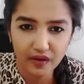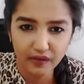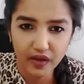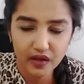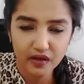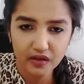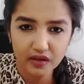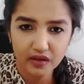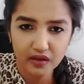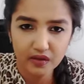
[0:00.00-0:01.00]
okay
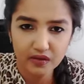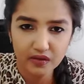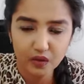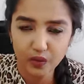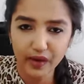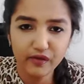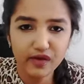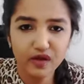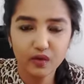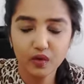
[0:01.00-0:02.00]

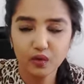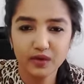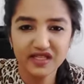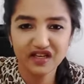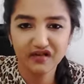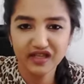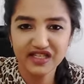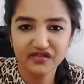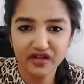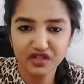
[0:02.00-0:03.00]
whatever the, was the
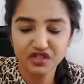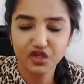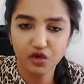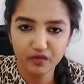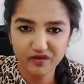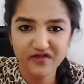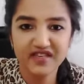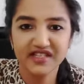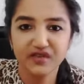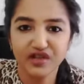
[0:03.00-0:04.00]
current strategy or
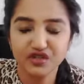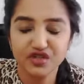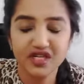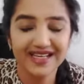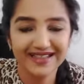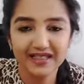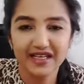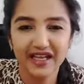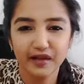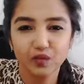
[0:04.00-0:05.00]
previous strategy it,
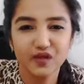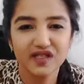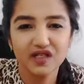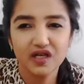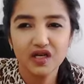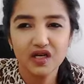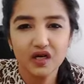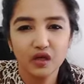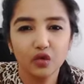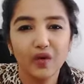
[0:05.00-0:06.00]
it was
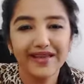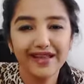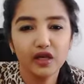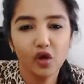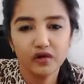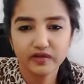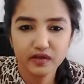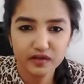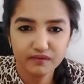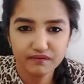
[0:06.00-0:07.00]
going in
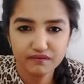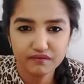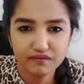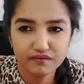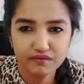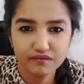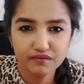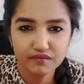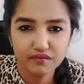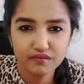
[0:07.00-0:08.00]
loss
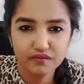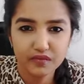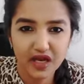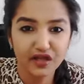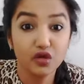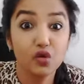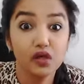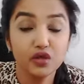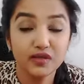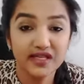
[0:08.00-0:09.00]
like you
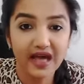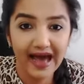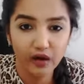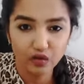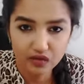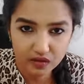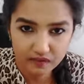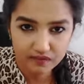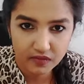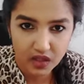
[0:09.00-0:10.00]
are losing out
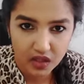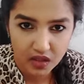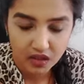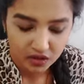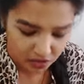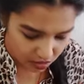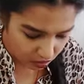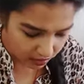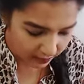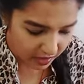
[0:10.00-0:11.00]
so
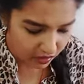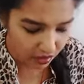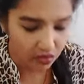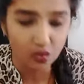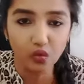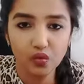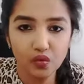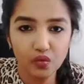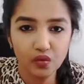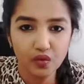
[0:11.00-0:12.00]
you coming through
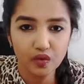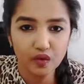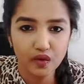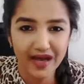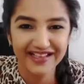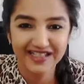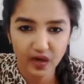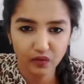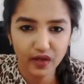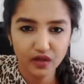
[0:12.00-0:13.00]
as
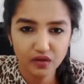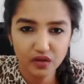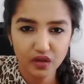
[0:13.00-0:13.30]
someone